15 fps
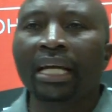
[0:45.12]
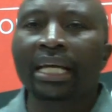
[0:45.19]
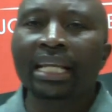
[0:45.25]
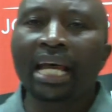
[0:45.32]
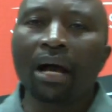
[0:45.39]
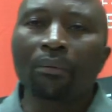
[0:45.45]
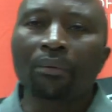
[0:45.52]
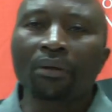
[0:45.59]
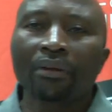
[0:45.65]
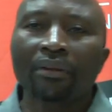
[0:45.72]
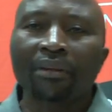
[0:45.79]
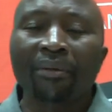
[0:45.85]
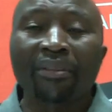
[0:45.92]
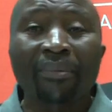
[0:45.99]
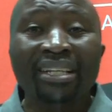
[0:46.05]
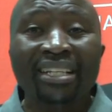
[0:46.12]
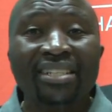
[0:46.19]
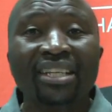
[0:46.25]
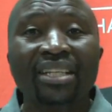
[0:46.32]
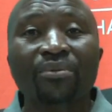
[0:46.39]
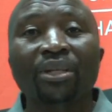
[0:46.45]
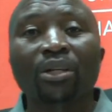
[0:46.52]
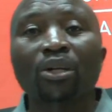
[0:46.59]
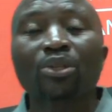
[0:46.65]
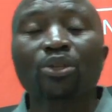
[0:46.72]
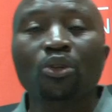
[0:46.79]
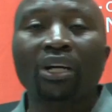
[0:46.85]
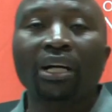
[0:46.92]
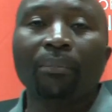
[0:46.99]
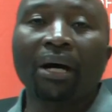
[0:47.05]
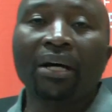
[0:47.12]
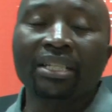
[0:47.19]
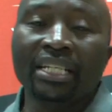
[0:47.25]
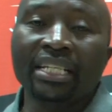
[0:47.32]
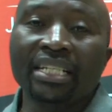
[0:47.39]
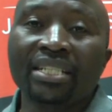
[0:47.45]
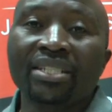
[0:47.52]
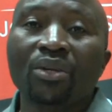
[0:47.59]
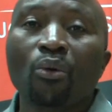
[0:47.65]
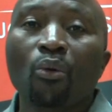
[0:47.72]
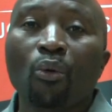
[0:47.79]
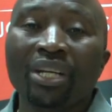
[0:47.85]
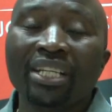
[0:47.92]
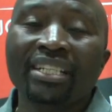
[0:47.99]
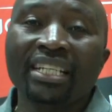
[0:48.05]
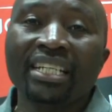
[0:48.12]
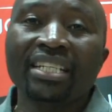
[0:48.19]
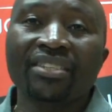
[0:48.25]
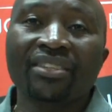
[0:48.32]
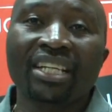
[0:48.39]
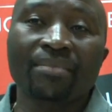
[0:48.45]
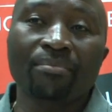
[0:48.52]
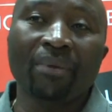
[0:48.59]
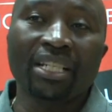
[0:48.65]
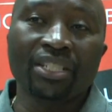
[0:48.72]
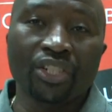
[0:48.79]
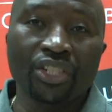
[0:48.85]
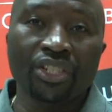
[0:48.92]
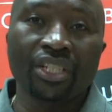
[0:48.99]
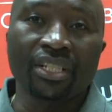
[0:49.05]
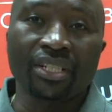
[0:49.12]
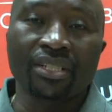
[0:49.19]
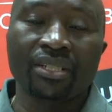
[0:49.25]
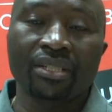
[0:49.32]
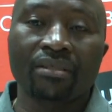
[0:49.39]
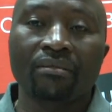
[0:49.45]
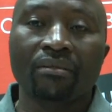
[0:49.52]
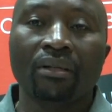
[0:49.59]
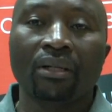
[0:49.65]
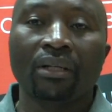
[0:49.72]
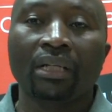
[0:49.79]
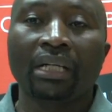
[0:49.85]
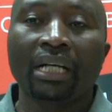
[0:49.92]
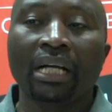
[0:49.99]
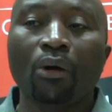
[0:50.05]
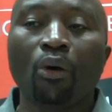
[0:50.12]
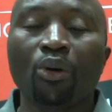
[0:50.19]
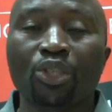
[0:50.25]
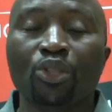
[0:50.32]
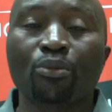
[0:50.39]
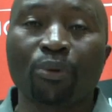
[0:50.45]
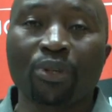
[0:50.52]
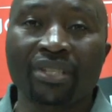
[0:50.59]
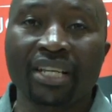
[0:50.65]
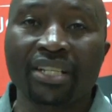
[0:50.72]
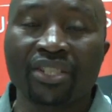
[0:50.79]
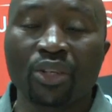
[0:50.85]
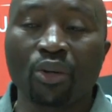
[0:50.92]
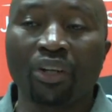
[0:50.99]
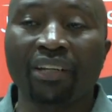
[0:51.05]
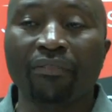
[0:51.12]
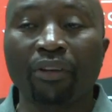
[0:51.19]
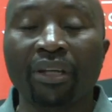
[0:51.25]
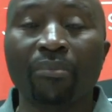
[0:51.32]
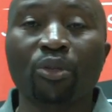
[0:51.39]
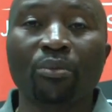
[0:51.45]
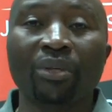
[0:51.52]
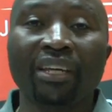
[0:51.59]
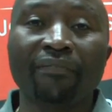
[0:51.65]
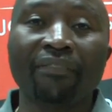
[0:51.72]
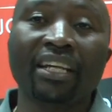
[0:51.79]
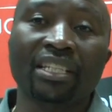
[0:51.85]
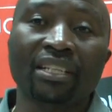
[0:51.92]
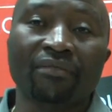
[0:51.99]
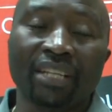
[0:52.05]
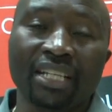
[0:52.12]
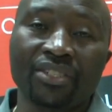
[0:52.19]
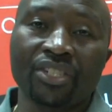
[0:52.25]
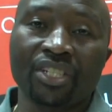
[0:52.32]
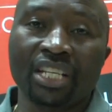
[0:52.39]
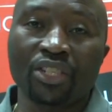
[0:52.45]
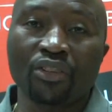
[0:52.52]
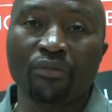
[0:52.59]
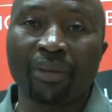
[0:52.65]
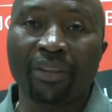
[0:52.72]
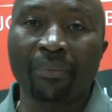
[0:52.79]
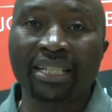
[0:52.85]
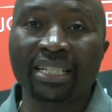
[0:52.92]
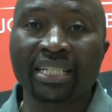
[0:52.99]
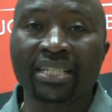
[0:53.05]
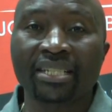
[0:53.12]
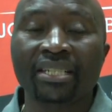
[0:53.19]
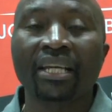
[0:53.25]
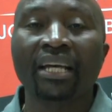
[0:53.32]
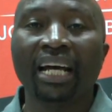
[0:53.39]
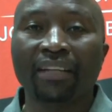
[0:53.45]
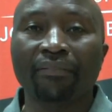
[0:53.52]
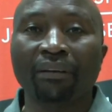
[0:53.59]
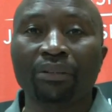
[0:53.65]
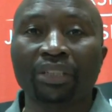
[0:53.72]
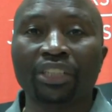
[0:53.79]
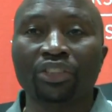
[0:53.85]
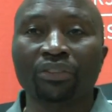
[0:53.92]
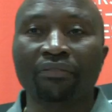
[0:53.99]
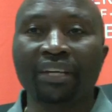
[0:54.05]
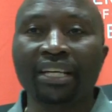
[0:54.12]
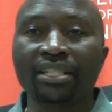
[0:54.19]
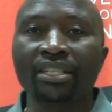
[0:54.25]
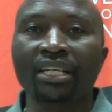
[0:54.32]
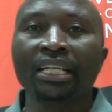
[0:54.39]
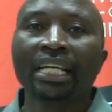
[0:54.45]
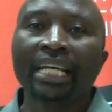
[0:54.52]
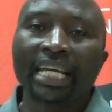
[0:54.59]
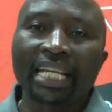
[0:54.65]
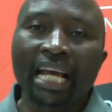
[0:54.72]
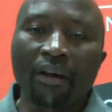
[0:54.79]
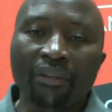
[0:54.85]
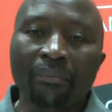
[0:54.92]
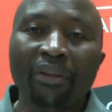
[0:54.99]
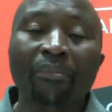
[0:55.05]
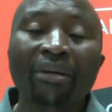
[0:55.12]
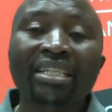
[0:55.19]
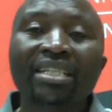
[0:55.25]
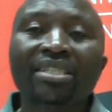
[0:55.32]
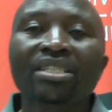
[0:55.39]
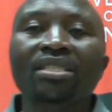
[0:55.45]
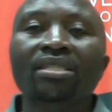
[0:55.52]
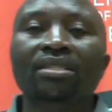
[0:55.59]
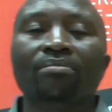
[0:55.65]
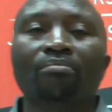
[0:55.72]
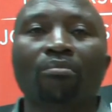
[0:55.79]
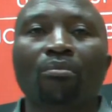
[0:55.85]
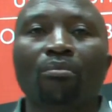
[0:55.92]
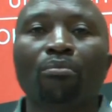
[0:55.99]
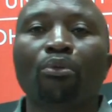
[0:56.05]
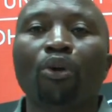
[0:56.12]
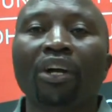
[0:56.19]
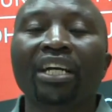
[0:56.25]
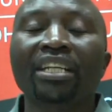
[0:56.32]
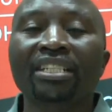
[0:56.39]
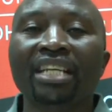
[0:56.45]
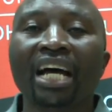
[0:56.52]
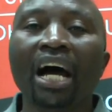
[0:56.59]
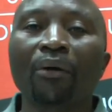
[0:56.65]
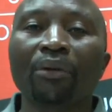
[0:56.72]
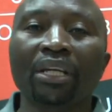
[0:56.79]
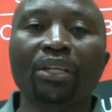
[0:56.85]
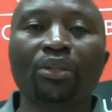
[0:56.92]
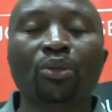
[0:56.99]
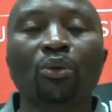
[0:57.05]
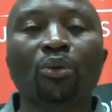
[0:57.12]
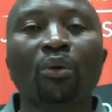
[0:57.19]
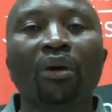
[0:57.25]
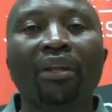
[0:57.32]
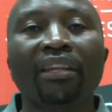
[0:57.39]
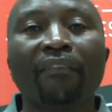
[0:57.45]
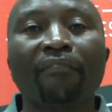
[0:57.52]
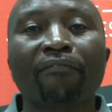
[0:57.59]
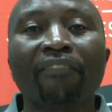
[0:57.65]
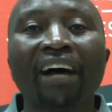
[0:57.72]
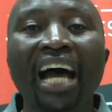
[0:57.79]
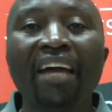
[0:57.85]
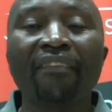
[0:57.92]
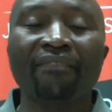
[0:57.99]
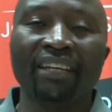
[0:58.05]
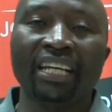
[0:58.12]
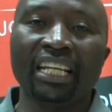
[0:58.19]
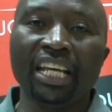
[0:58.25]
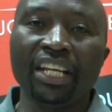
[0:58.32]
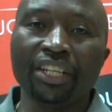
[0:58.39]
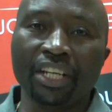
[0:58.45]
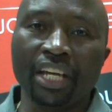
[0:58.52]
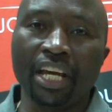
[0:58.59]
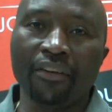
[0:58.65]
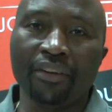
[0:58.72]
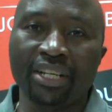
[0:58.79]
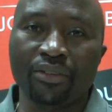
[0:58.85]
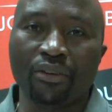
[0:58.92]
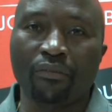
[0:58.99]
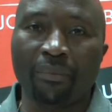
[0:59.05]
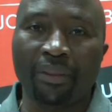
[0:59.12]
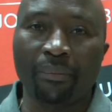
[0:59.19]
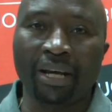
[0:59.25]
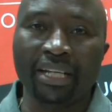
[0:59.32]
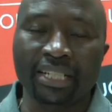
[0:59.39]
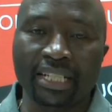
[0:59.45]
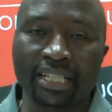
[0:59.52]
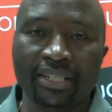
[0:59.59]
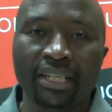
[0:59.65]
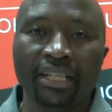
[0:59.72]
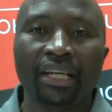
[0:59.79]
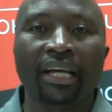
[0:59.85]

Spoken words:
Now, the mathematics that we're going to talk about is what it is that my teachers ought to possess in order for them to be effective as teachers of mathematics at foundation phase. Now, the mathematics is broken down into the 5 learning areas of mathematics.